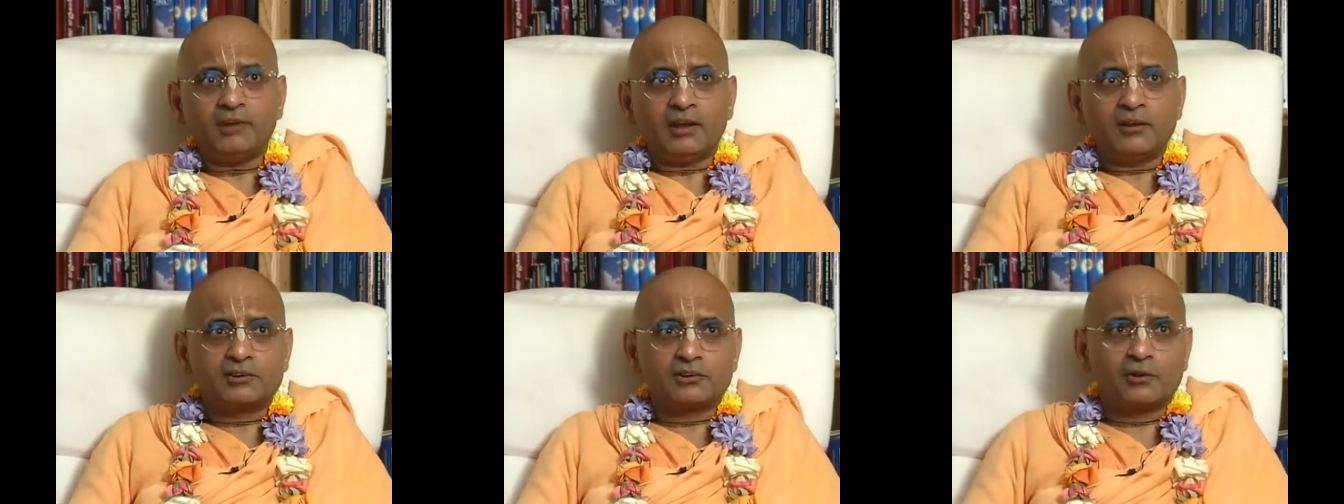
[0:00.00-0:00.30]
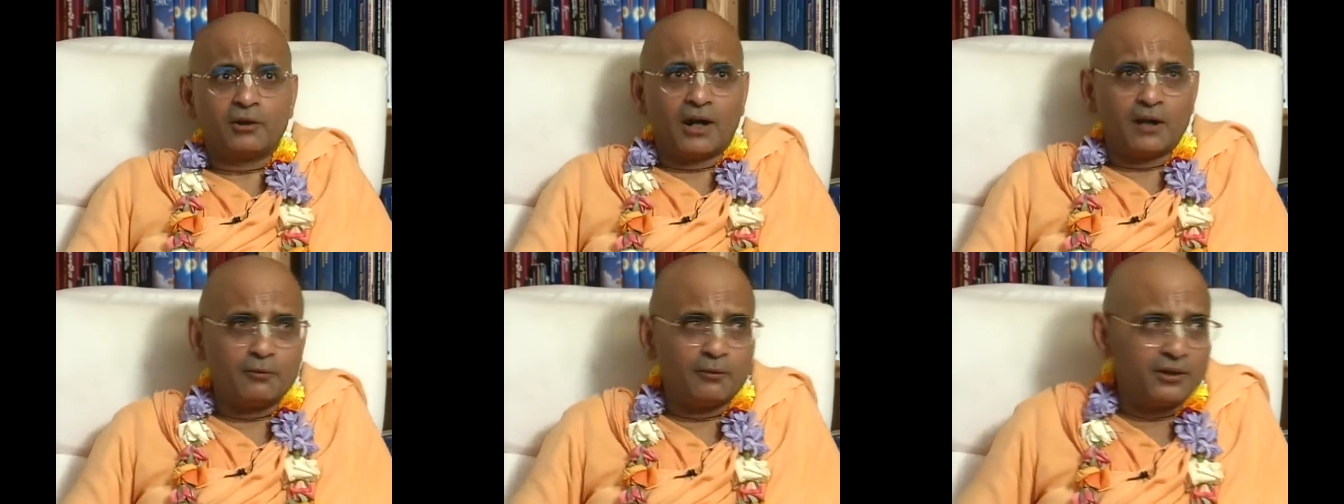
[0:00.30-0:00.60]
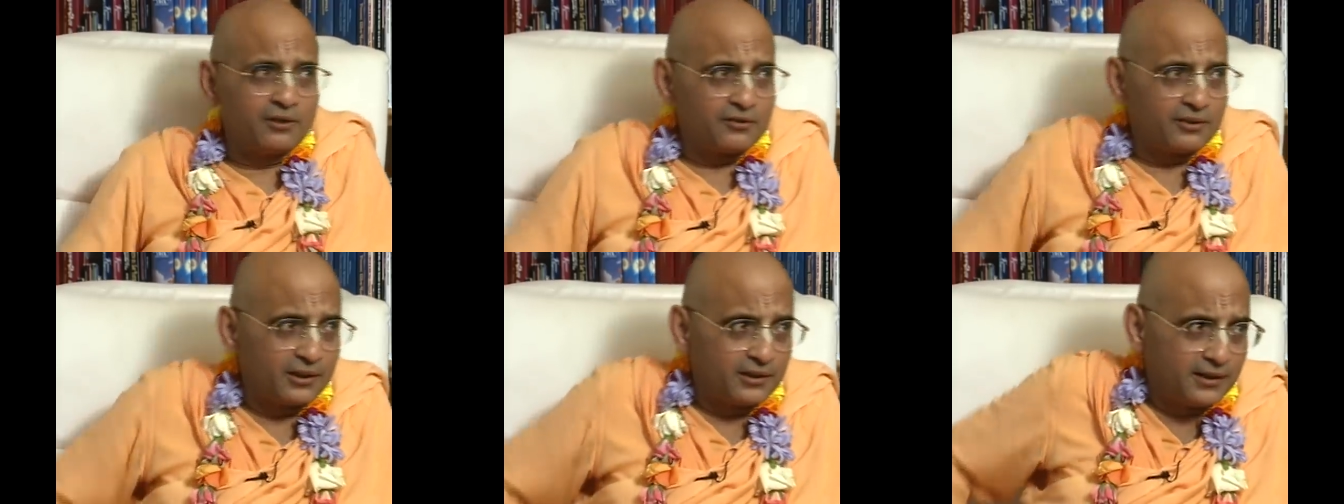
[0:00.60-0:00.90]
So I
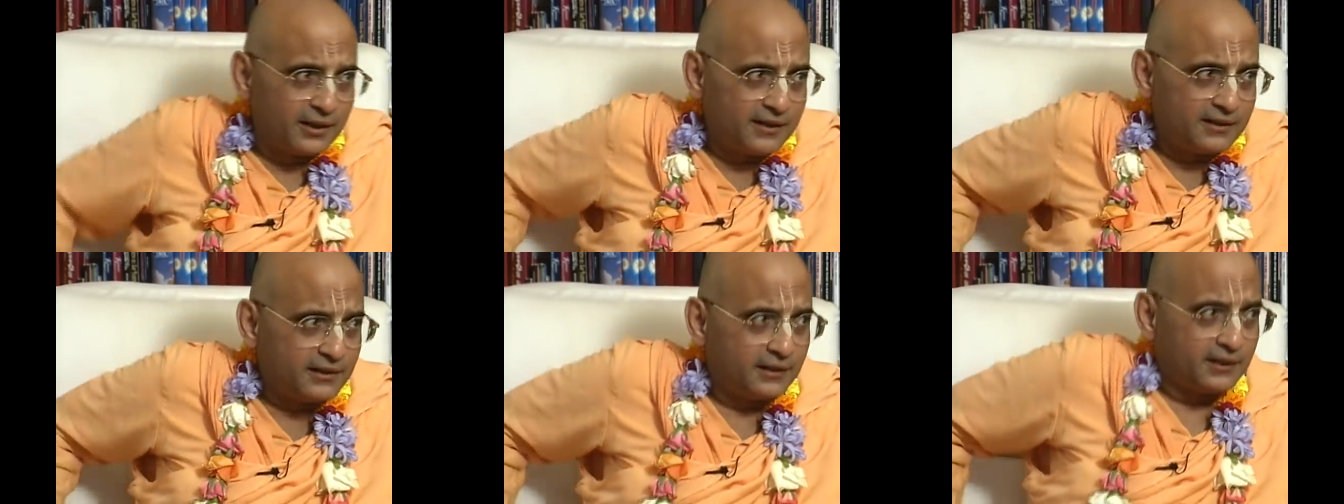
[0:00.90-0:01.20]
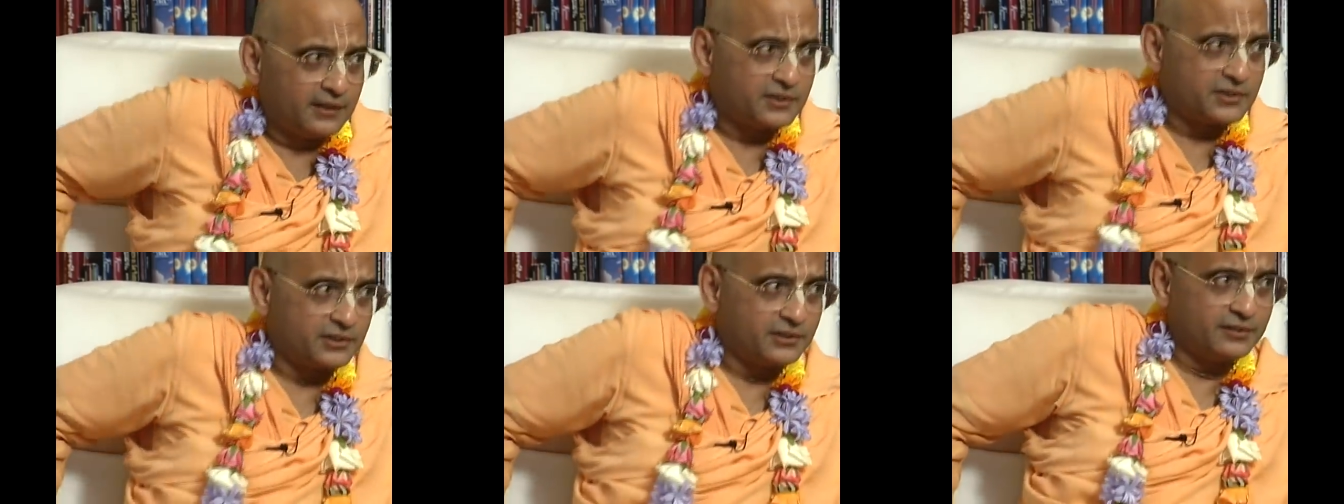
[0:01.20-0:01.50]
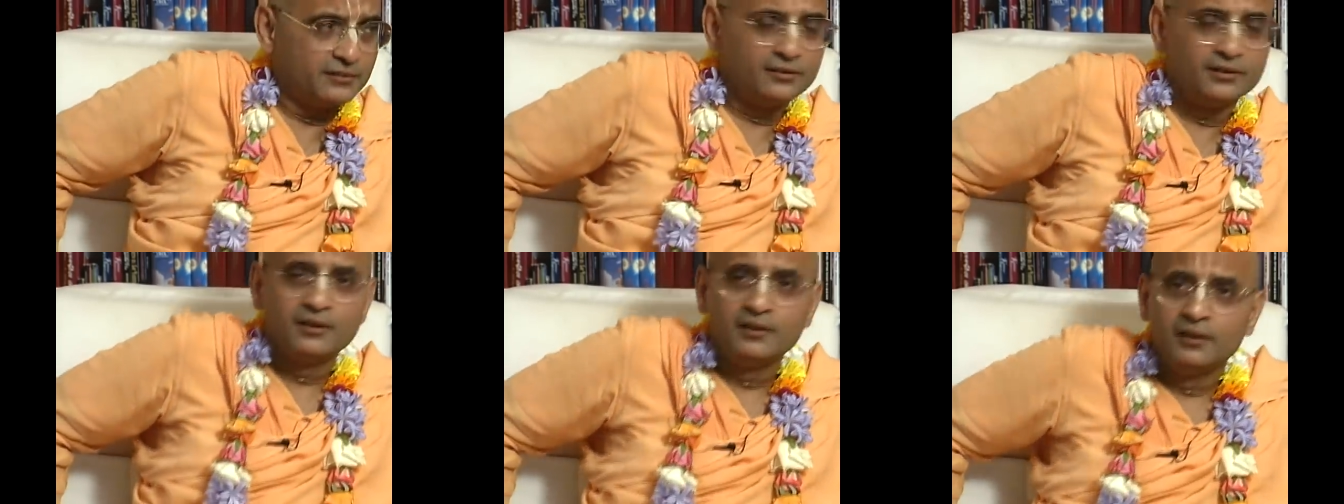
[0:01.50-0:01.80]
went to the deity
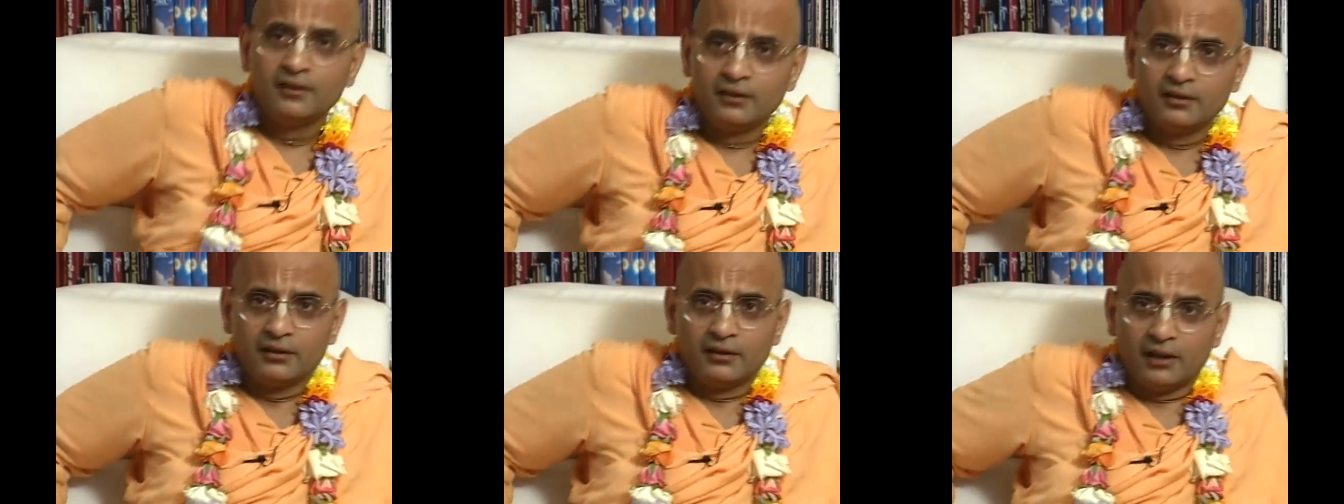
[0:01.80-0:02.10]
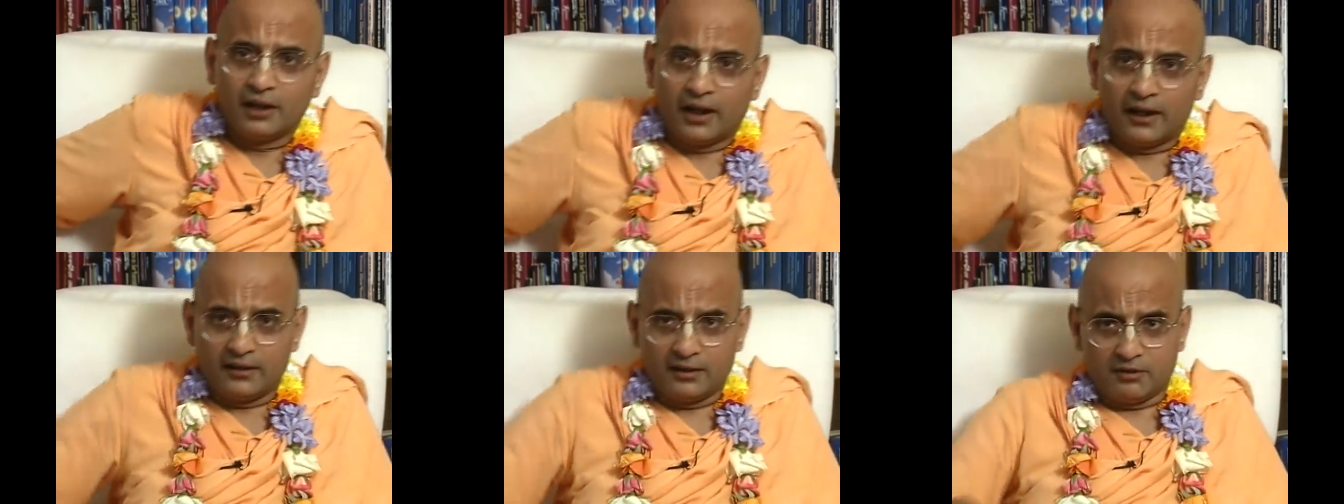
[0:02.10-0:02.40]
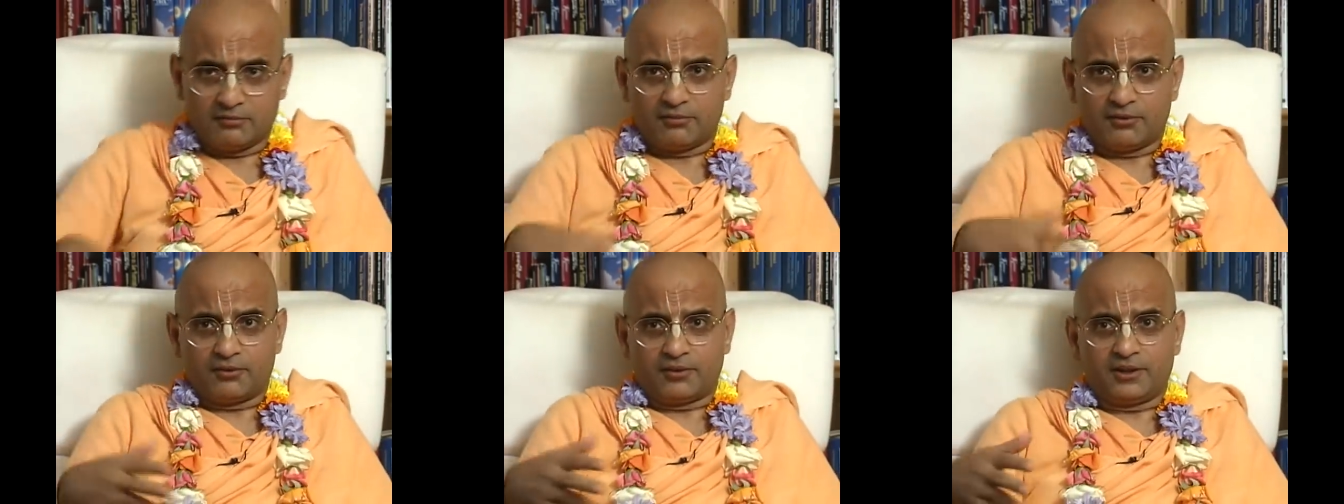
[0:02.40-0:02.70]
kitchen and
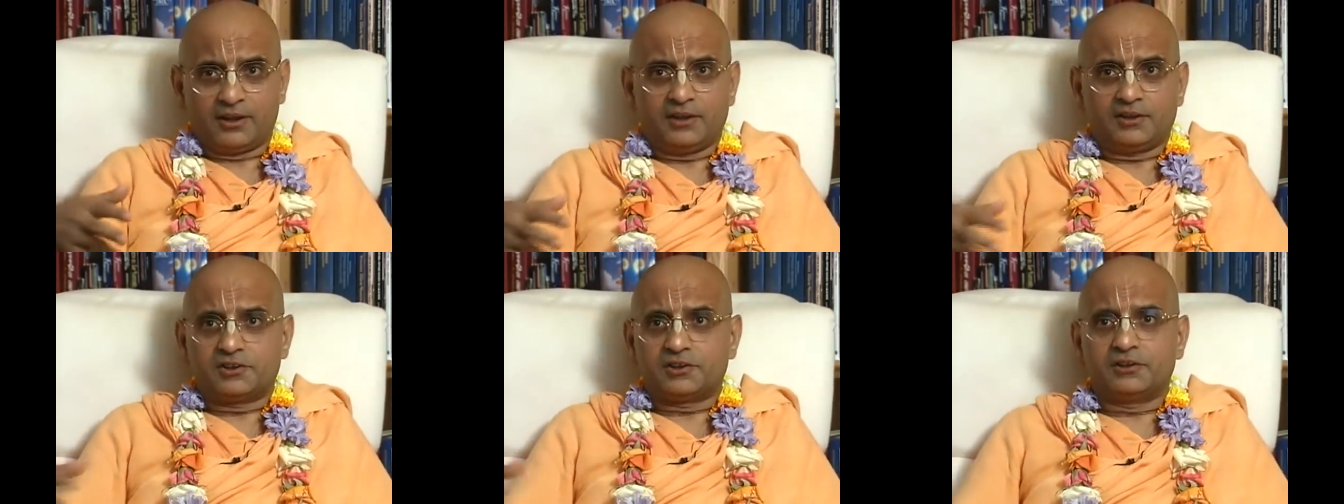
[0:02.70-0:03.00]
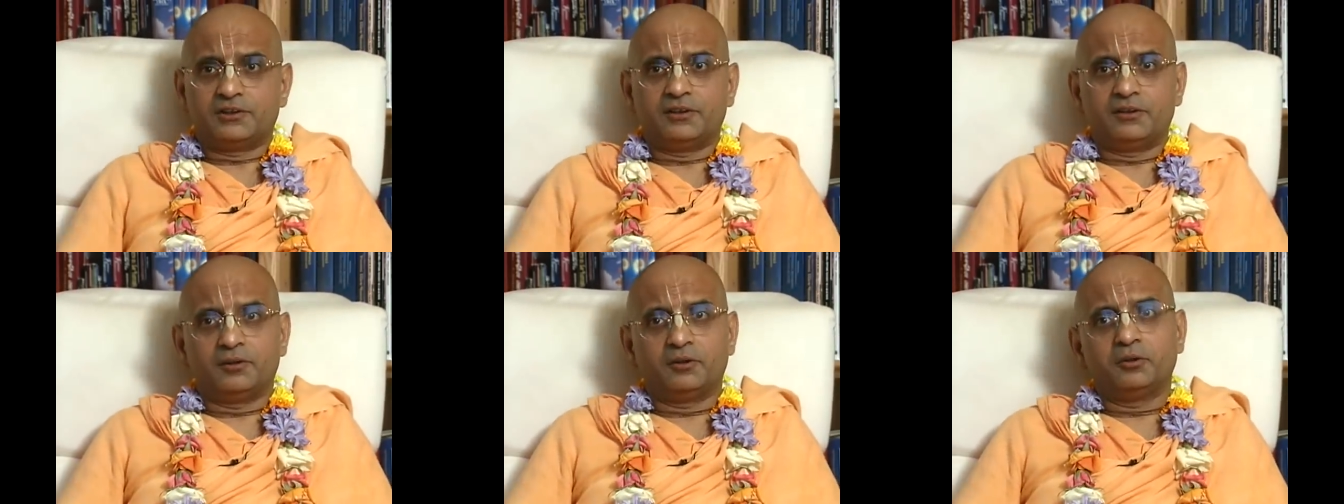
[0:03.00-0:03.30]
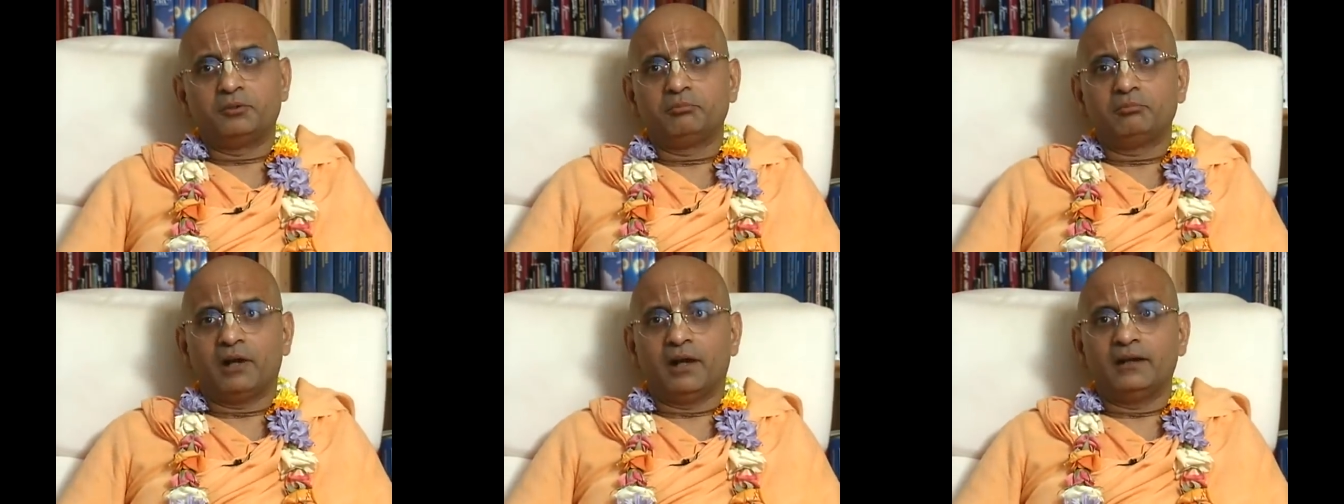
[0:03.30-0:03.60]
devotee kitchen,
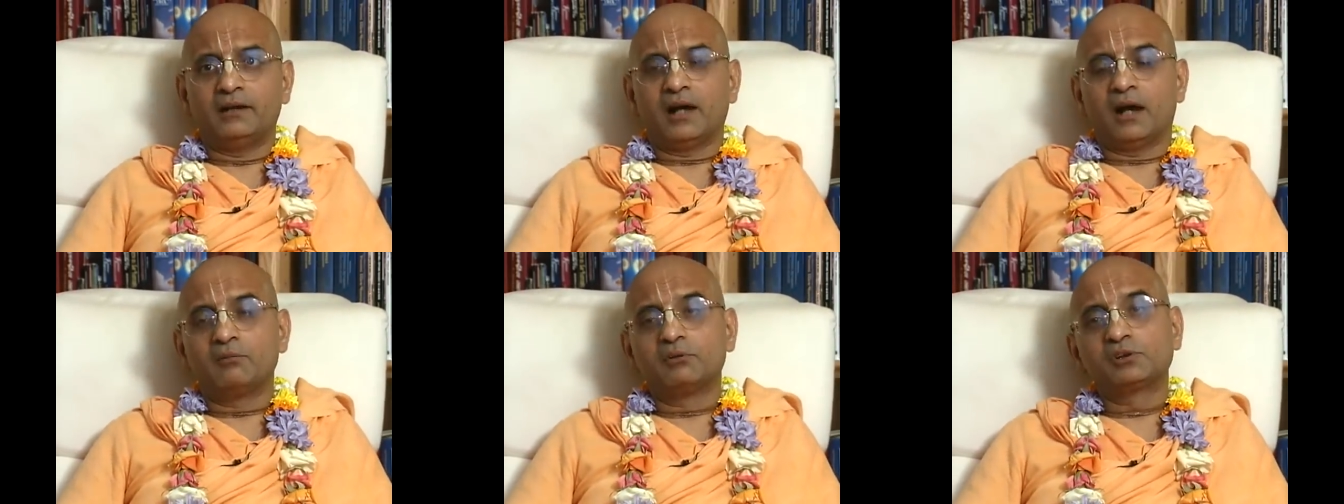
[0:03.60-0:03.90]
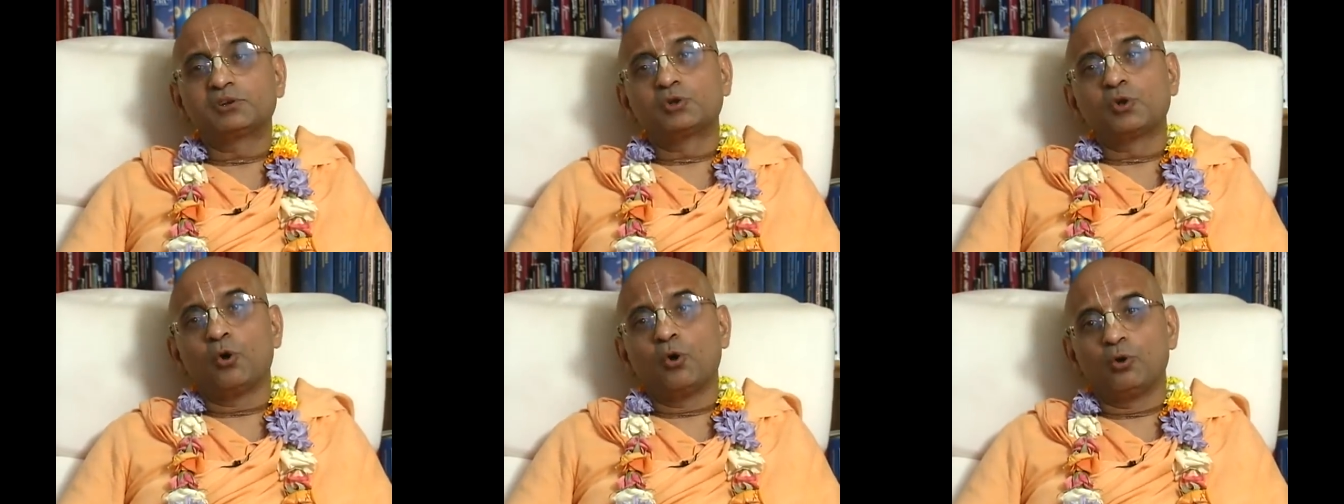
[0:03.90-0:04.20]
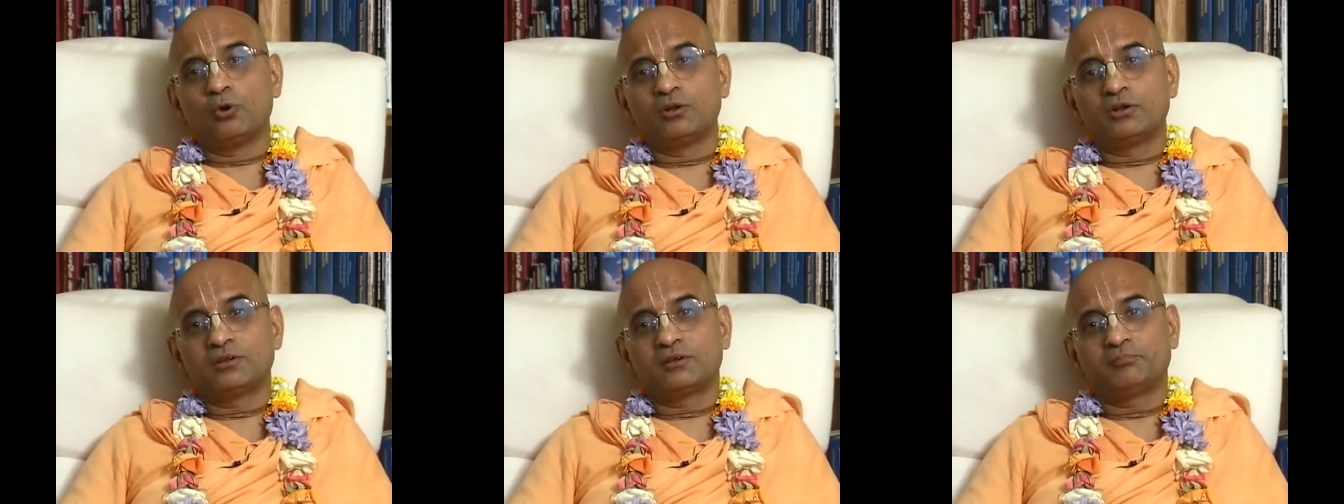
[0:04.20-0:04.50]
and I was
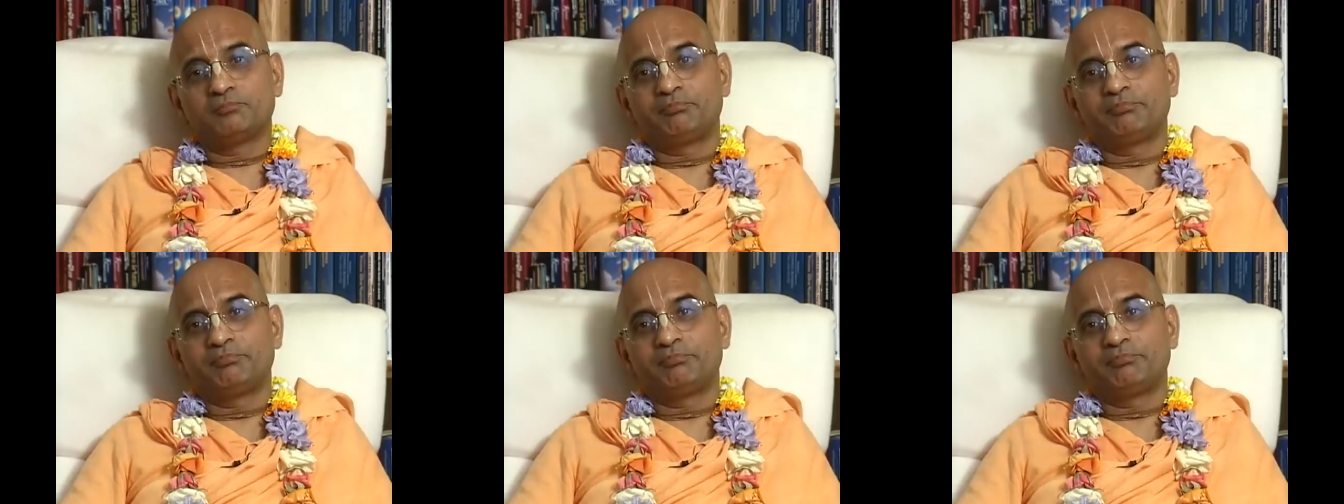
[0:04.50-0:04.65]
told